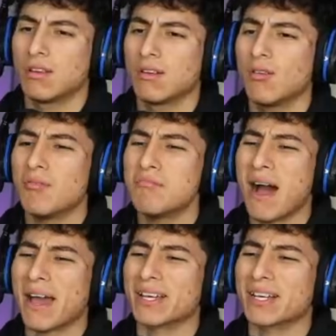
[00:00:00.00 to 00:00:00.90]
Oh
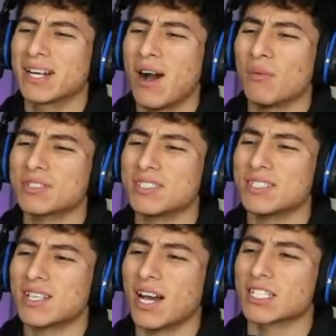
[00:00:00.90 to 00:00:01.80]
my god, what's
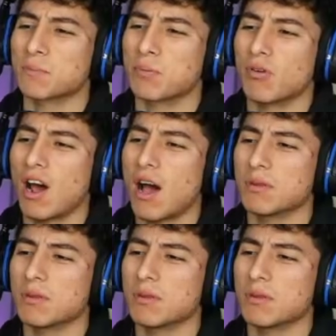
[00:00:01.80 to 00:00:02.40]
this guy's problem,